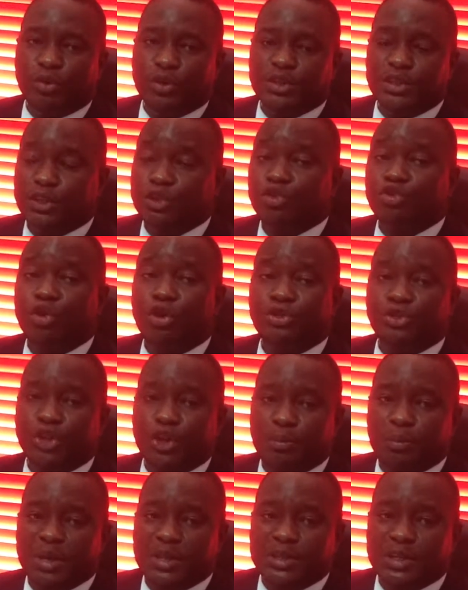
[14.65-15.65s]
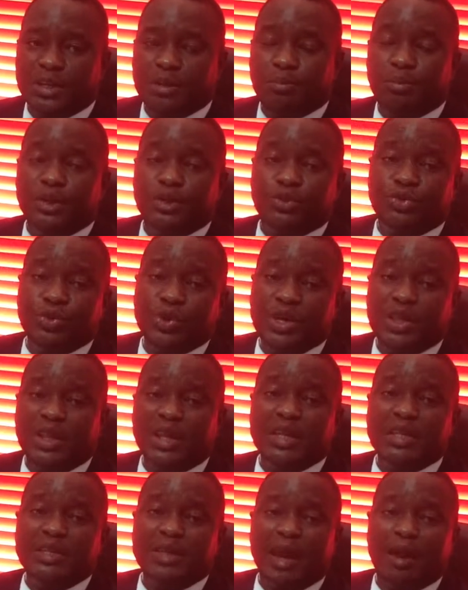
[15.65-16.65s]
is a structured meeting between
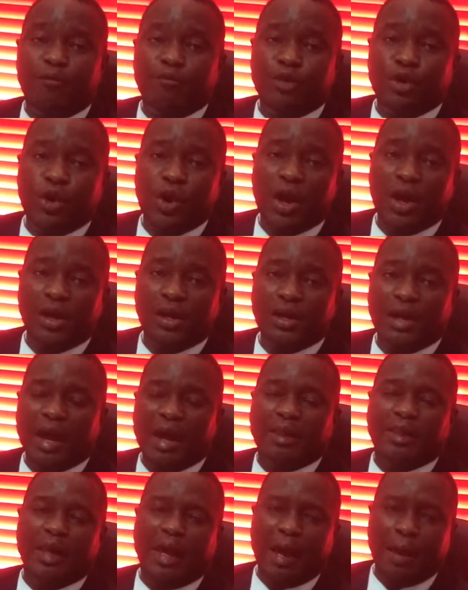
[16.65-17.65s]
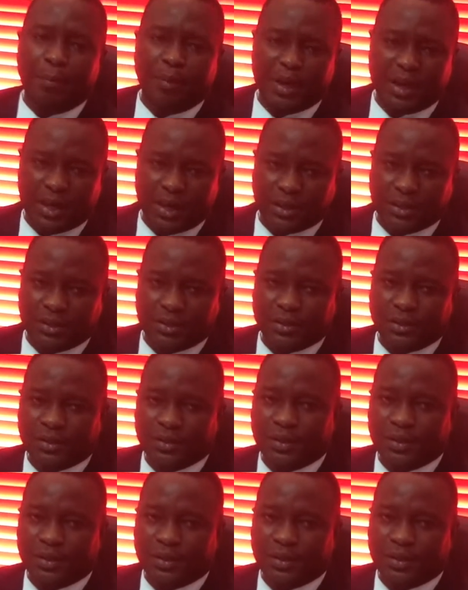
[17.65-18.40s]
the interviewer and the applicant.